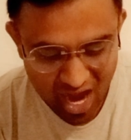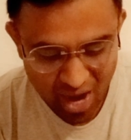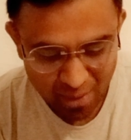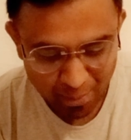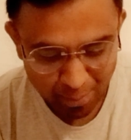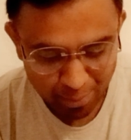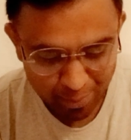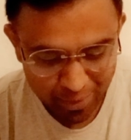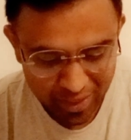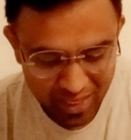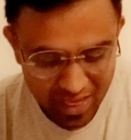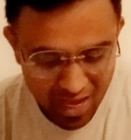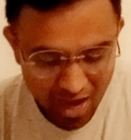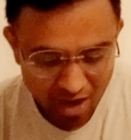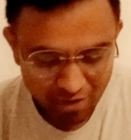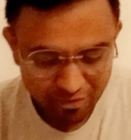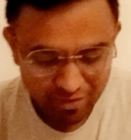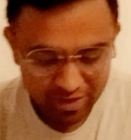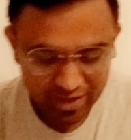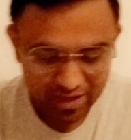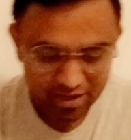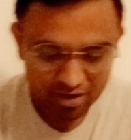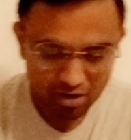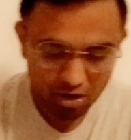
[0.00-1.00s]
Be
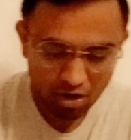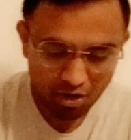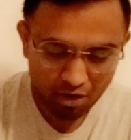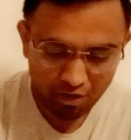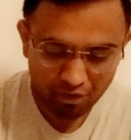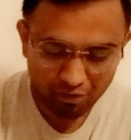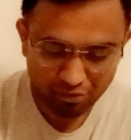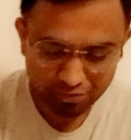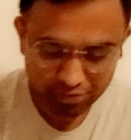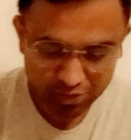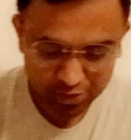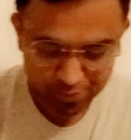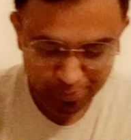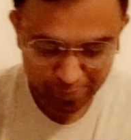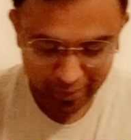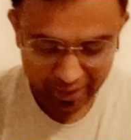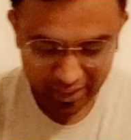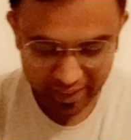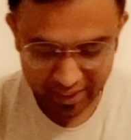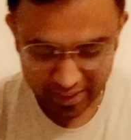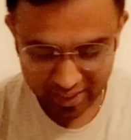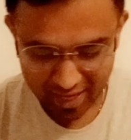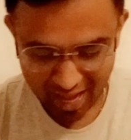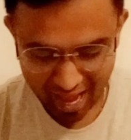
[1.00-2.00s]
aware of
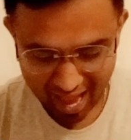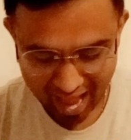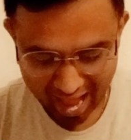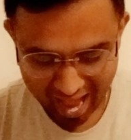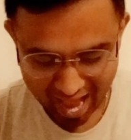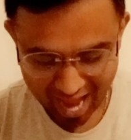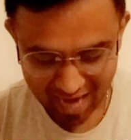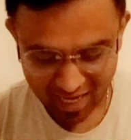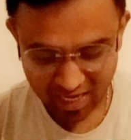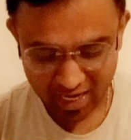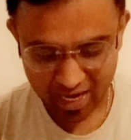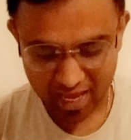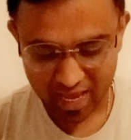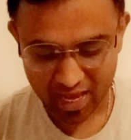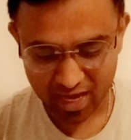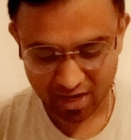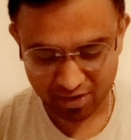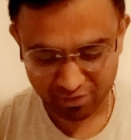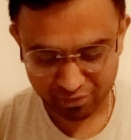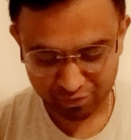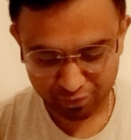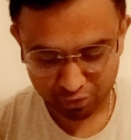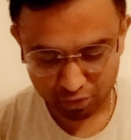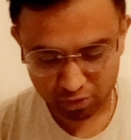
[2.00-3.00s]
speed and
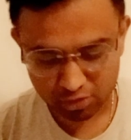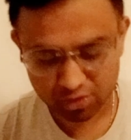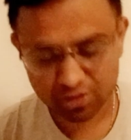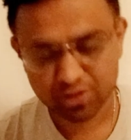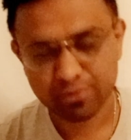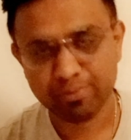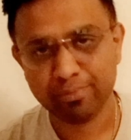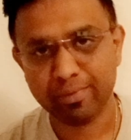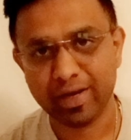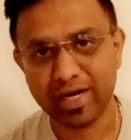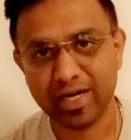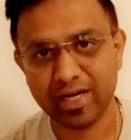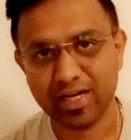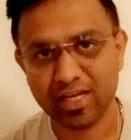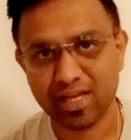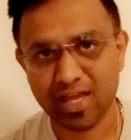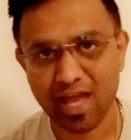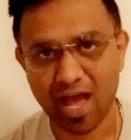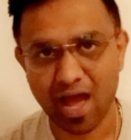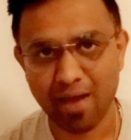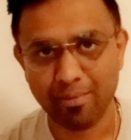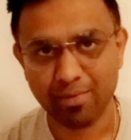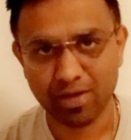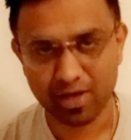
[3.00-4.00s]
enforcement
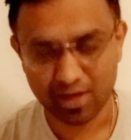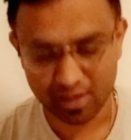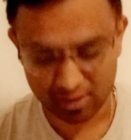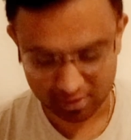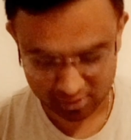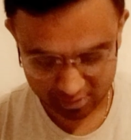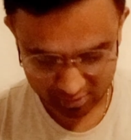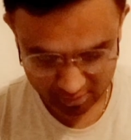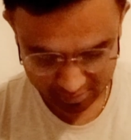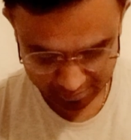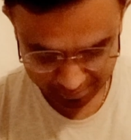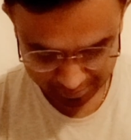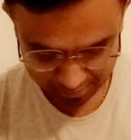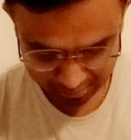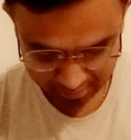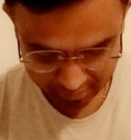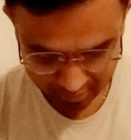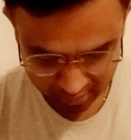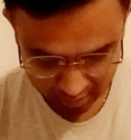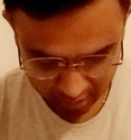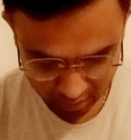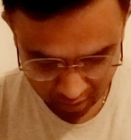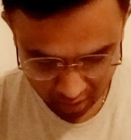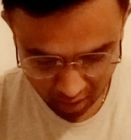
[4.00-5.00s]
cameras.
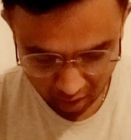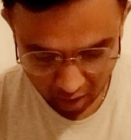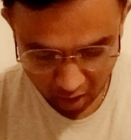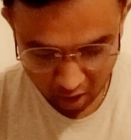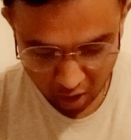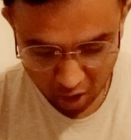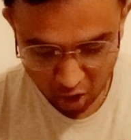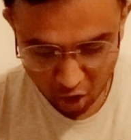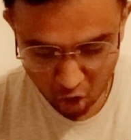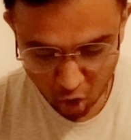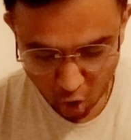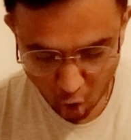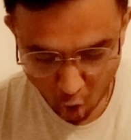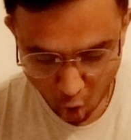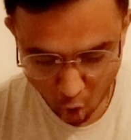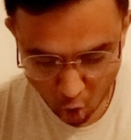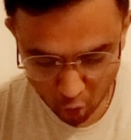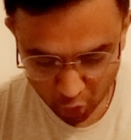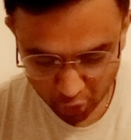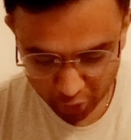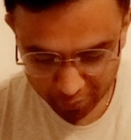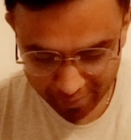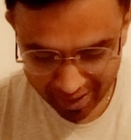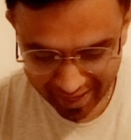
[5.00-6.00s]

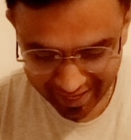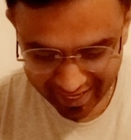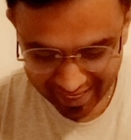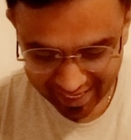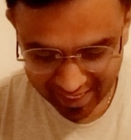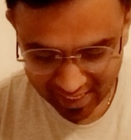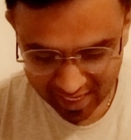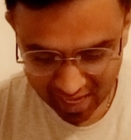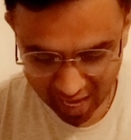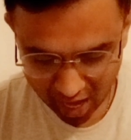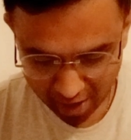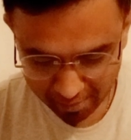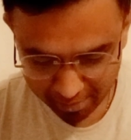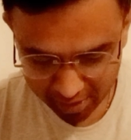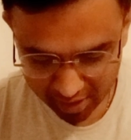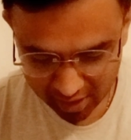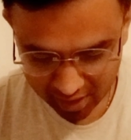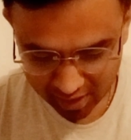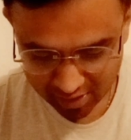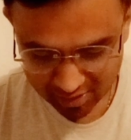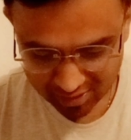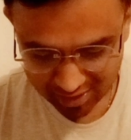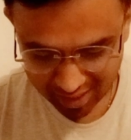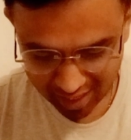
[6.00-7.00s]
Automatic
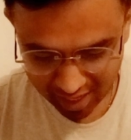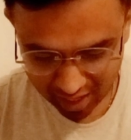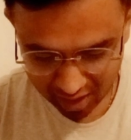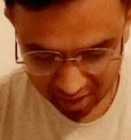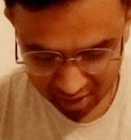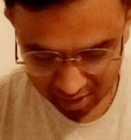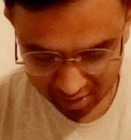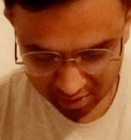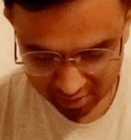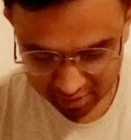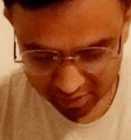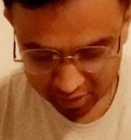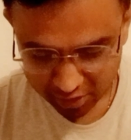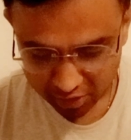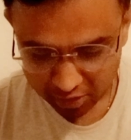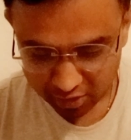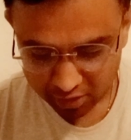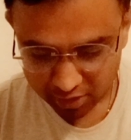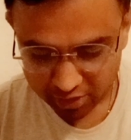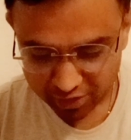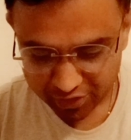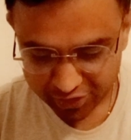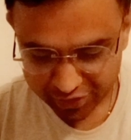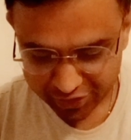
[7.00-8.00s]
cameras are
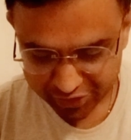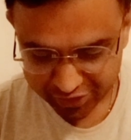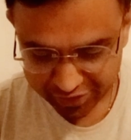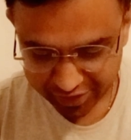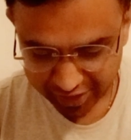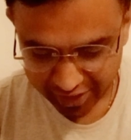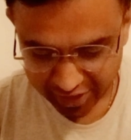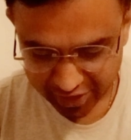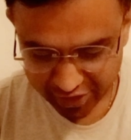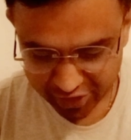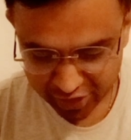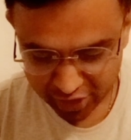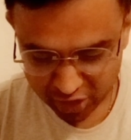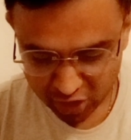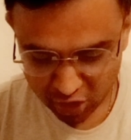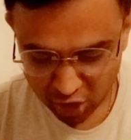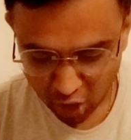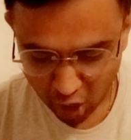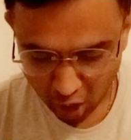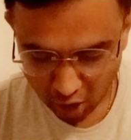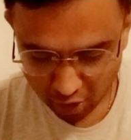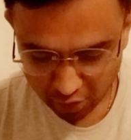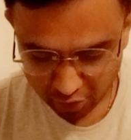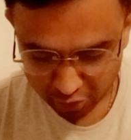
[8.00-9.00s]
stationed
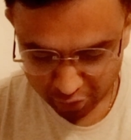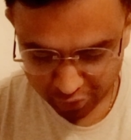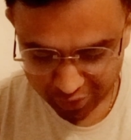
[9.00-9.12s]
to